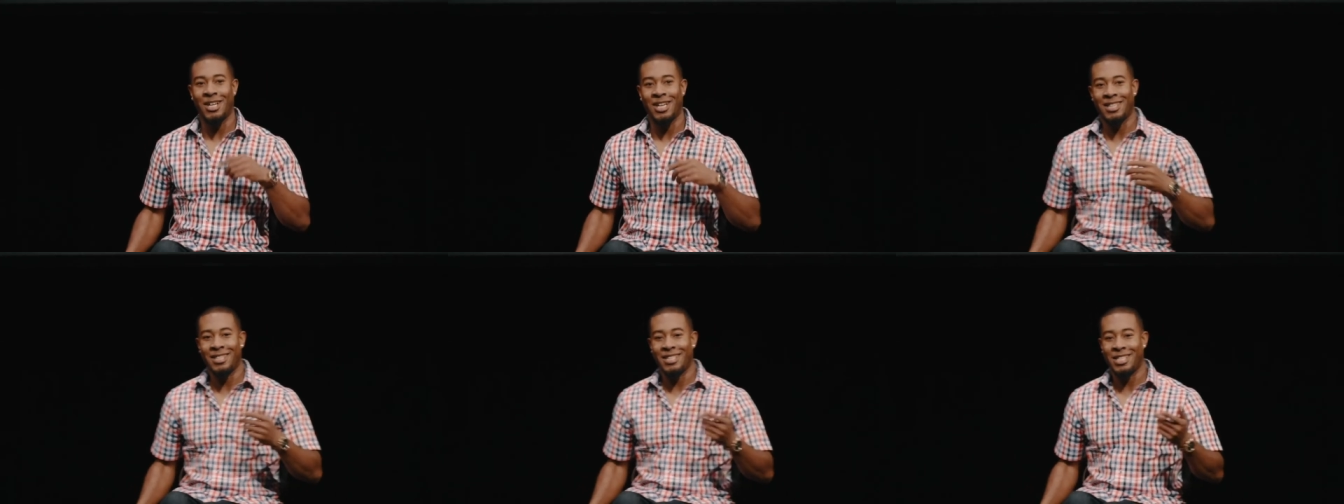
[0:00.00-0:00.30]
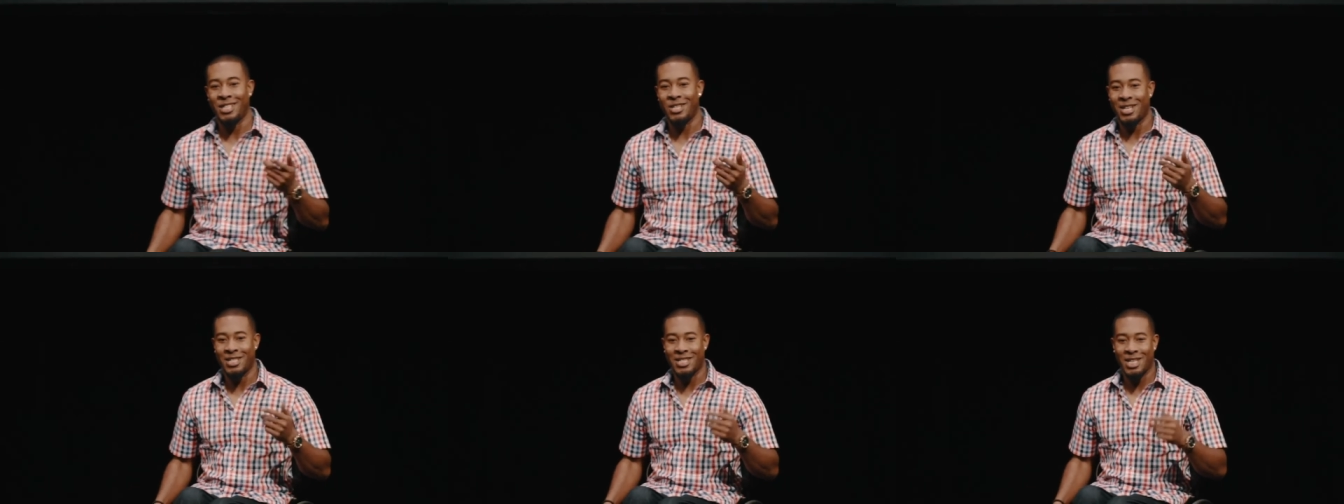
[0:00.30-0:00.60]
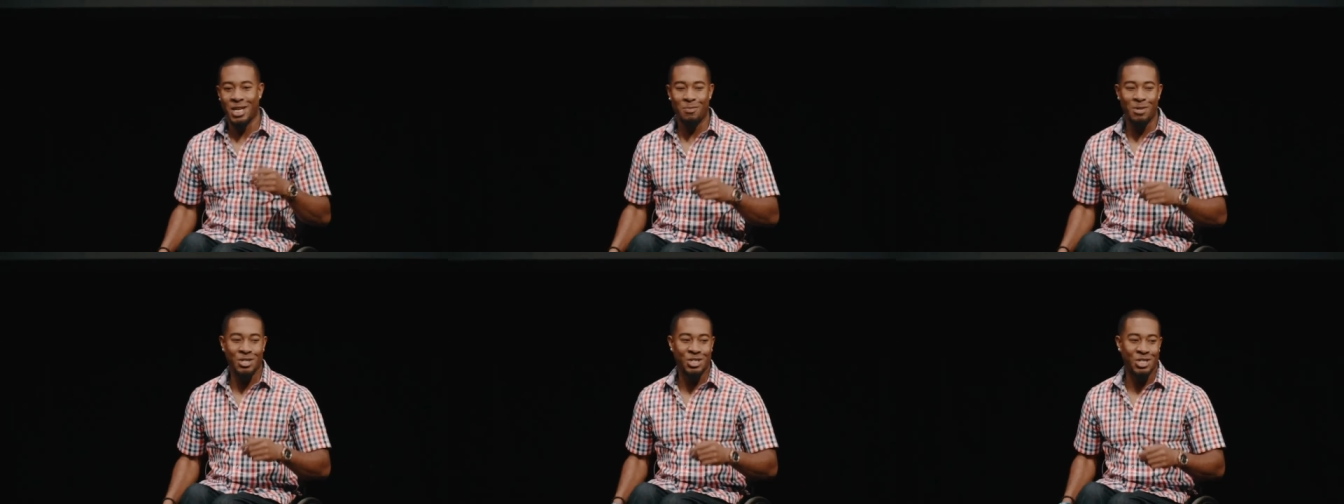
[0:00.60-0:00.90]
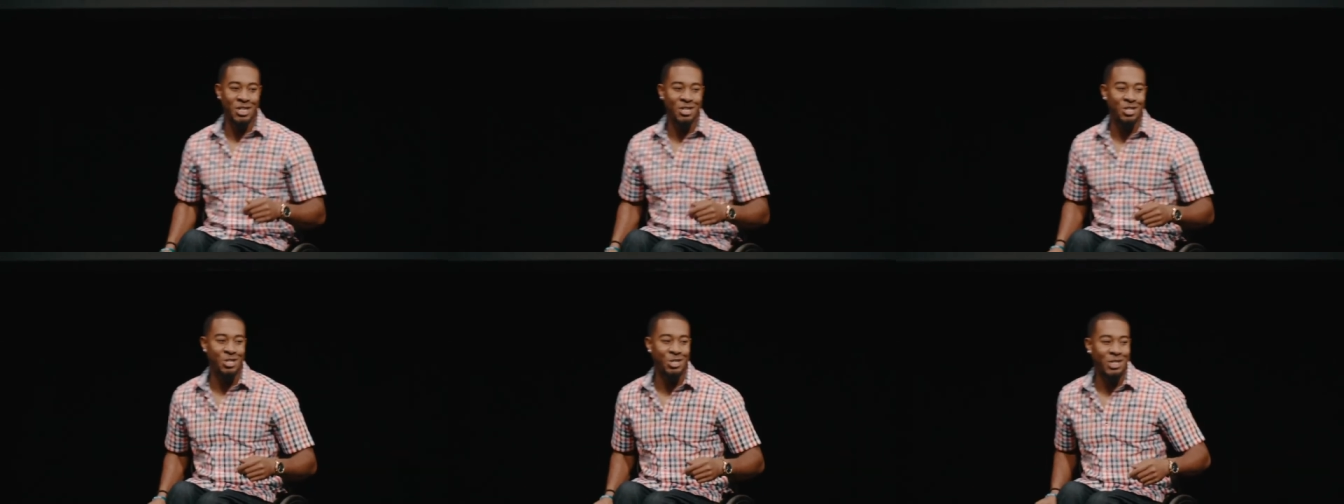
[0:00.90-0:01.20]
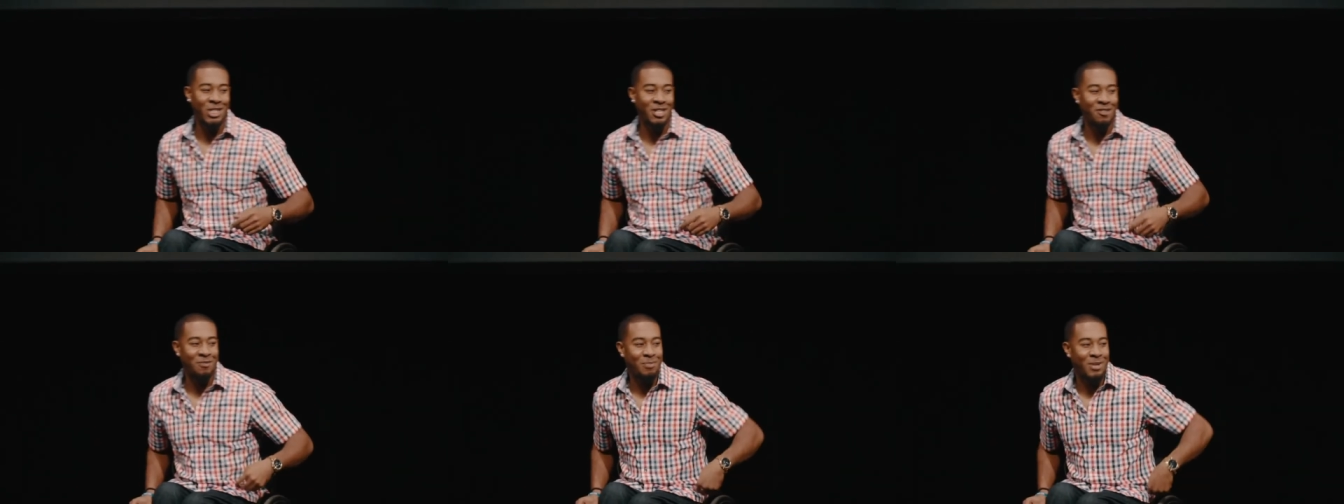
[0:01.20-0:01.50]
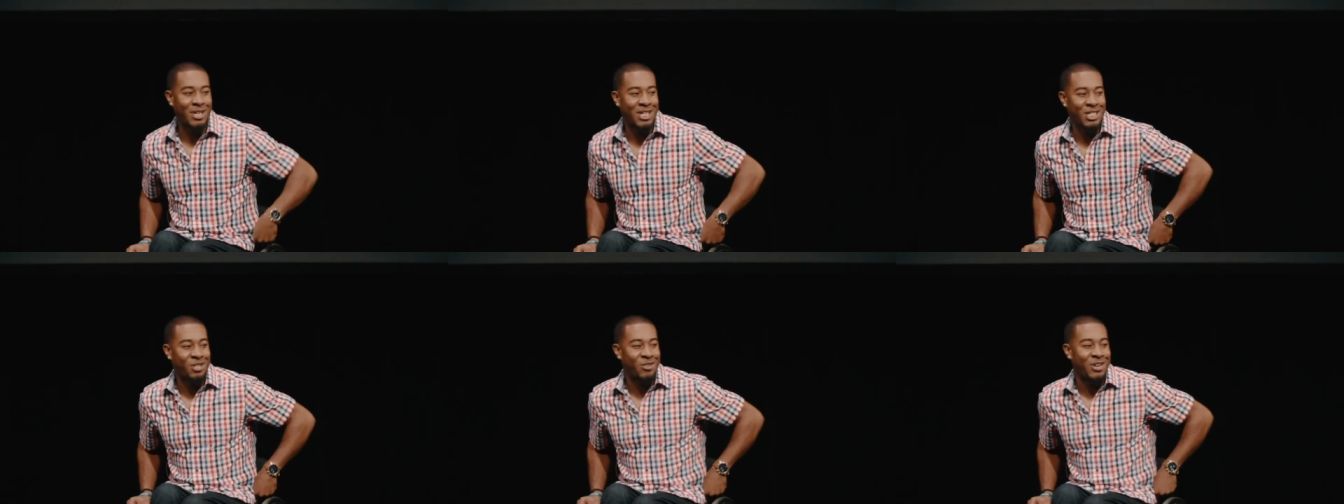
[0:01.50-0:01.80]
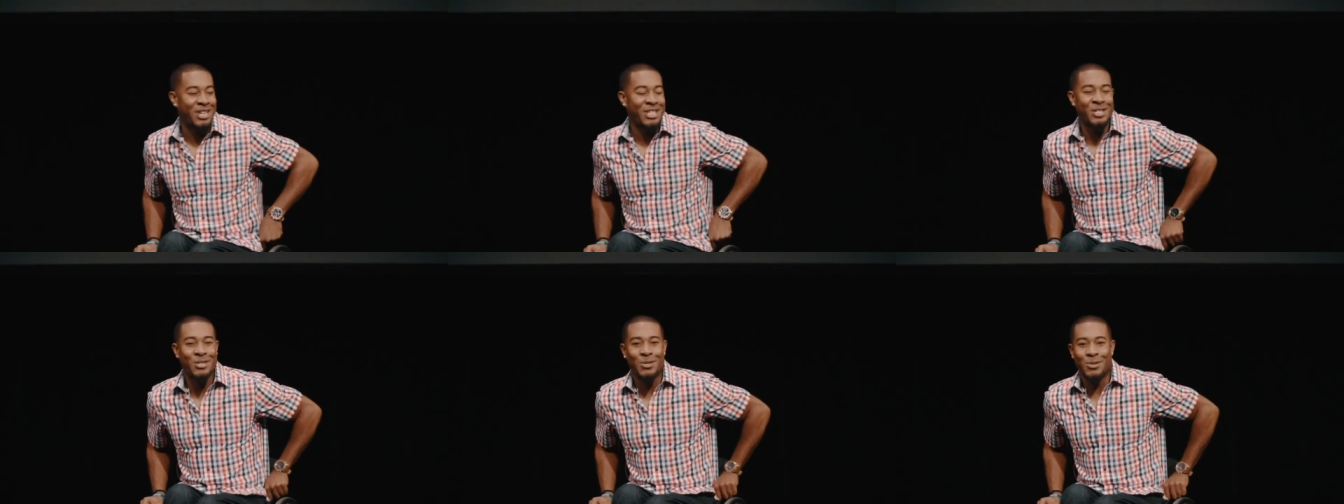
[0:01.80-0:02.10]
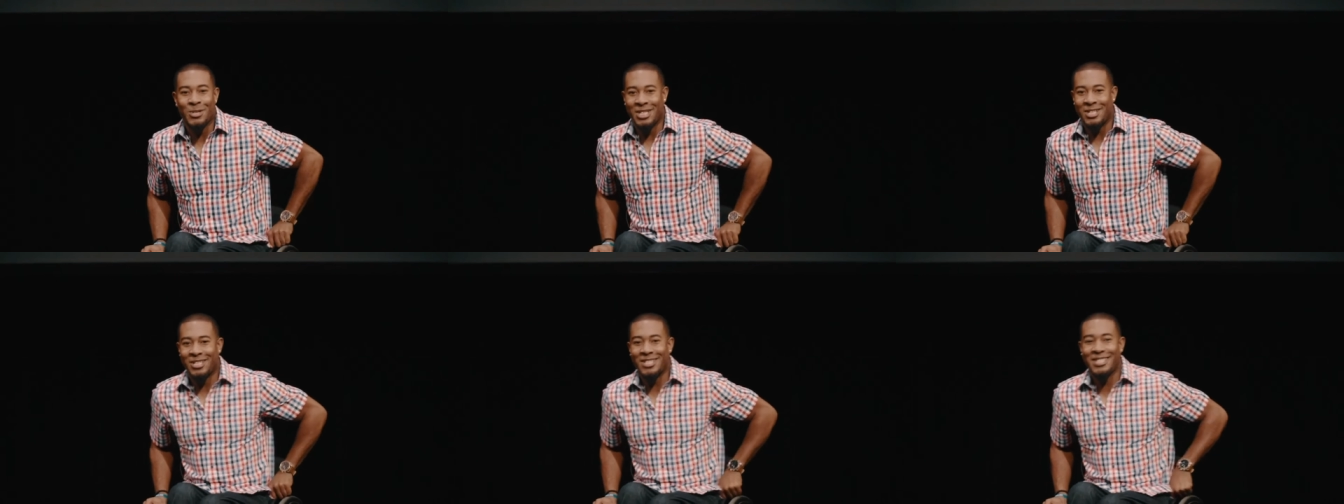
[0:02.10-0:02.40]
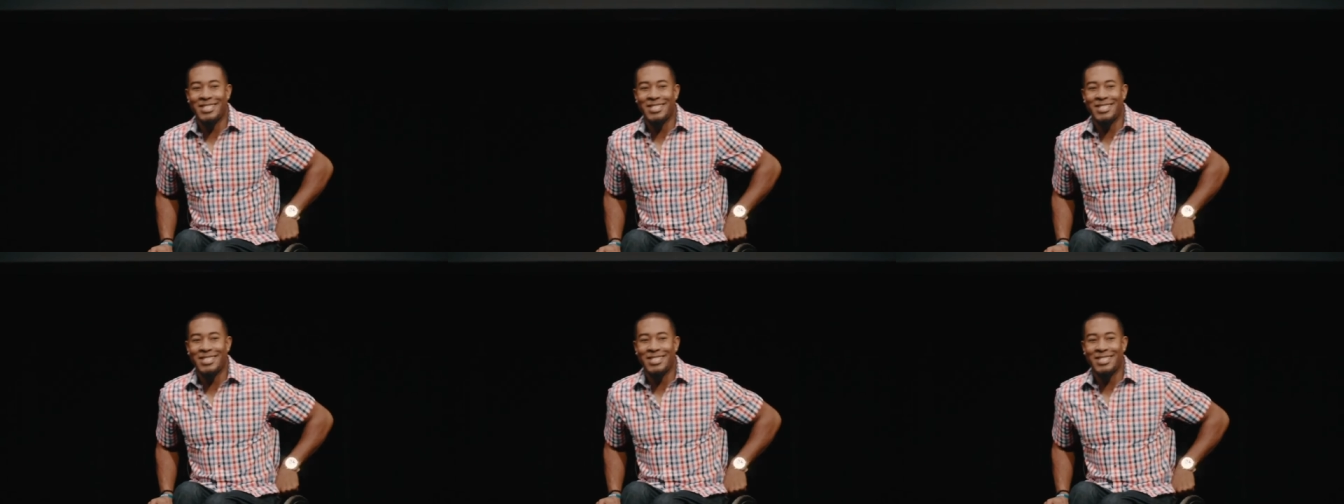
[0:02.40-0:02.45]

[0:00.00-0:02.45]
I didn't think you guys had much energy left, but it's great to know that you're